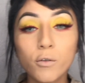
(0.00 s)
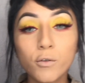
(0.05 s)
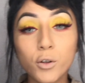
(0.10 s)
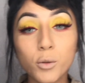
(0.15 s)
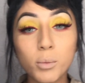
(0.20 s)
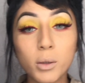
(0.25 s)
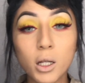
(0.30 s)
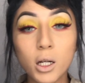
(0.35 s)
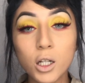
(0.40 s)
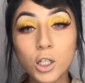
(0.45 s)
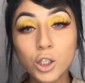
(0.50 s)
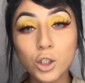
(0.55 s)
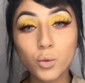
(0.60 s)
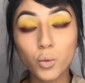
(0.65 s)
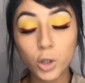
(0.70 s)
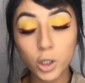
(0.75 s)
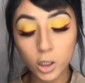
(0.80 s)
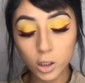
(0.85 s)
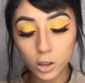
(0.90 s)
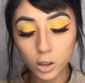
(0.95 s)
For blush,
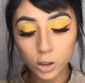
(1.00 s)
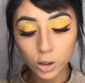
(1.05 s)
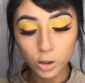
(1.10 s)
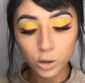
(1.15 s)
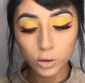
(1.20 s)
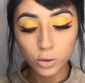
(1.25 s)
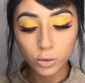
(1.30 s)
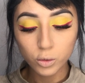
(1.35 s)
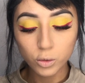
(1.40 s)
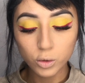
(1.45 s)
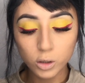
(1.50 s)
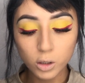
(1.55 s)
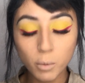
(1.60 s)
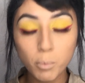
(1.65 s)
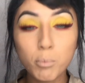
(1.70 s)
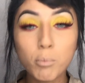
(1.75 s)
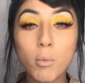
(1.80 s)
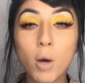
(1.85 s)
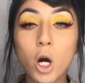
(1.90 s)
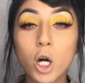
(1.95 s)
we're going to use
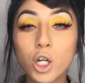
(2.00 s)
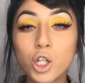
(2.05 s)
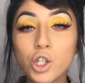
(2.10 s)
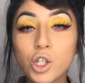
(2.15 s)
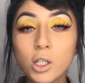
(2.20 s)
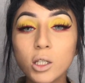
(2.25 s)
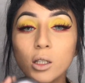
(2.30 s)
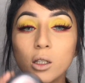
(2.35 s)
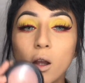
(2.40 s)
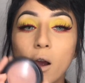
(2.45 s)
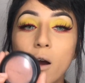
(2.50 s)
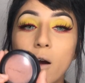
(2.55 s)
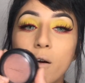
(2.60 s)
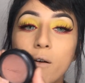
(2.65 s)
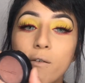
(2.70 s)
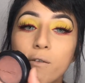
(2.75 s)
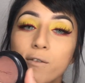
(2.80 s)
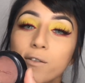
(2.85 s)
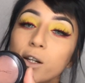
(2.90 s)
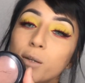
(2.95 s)
Margin
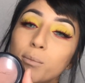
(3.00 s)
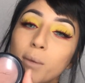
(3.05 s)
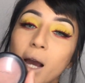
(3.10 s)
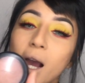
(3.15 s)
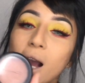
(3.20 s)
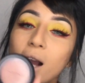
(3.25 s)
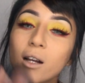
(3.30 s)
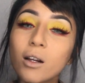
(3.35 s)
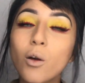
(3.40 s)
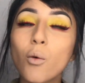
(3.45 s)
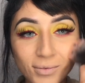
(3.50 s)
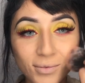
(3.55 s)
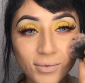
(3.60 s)
from MAC.